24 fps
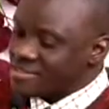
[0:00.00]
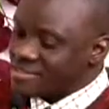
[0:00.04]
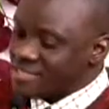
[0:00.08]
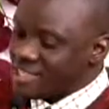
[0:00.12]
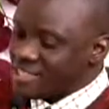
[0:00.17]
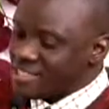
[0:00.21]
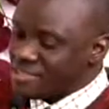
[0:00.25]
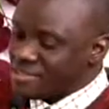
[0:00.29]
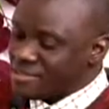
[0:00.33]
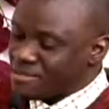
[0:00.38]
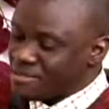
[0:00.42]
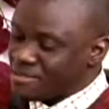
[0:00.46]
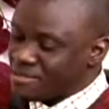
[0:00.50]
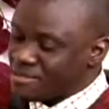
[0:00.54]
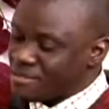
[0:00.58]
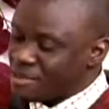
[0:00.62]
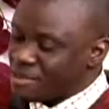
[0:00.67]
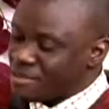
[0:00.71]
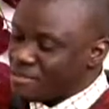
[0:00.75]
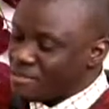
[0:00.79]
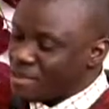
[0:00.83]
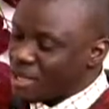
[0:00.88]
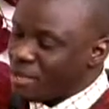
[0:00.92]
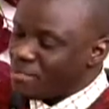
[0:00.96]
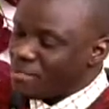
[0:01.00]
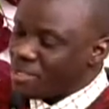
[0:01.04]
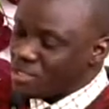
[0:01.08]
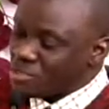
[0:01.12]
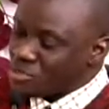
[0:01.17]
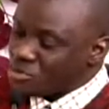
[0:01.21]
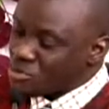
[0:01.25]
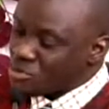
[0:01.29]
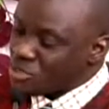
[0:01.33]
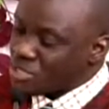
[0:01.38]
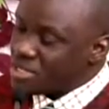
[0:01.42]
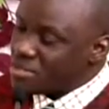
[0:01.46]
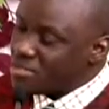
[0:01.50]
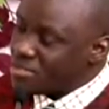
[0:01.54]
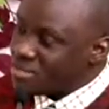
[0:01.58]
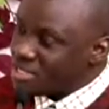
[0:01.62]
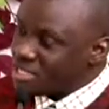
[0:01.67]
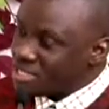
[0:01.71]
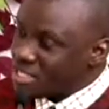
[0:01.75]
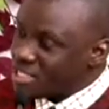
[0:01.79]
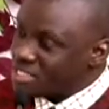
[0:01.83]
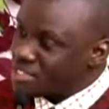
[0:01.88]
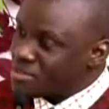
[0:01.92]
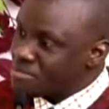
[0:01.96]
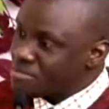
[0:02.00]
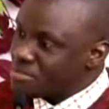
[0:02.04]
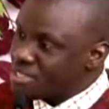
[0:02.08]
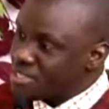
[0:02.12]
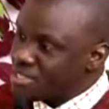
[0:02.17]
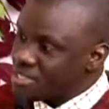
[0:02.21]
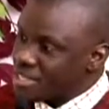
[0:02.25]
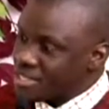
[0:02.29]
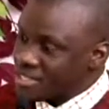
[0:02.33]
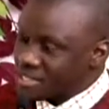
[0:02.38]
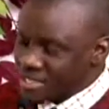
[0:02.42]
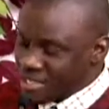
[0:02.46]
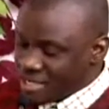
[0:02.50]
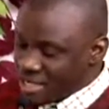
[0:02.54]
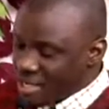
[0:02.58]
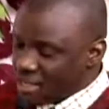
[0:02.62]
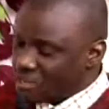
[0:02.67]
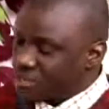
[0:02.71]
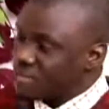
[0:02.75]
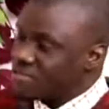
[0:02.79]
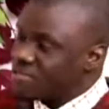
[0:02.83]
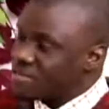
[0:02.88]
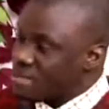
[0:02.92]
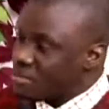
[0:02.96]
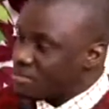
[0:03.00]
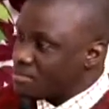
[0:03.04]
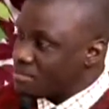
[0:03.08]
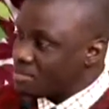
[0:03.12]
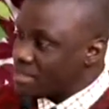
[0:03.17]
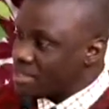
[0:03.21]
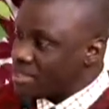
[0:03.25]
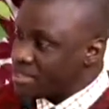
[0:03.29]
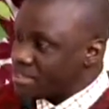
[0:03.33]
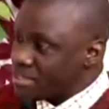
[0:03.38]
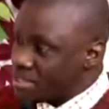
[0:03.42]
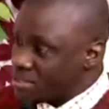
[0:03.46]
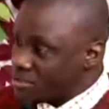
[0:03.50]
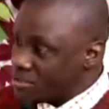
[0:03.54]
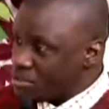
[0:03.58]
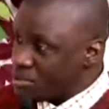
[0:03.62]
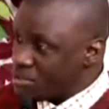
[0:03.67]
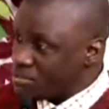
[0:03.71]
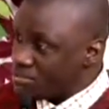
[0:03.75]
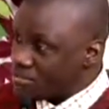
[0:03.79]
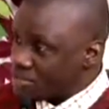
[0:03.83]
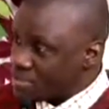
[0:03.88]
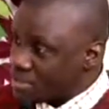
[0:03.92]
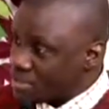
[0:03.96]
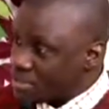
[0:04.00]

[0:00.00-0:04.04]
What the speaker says: doesn't. I mean, to him, it doesn't mean that cut off completely with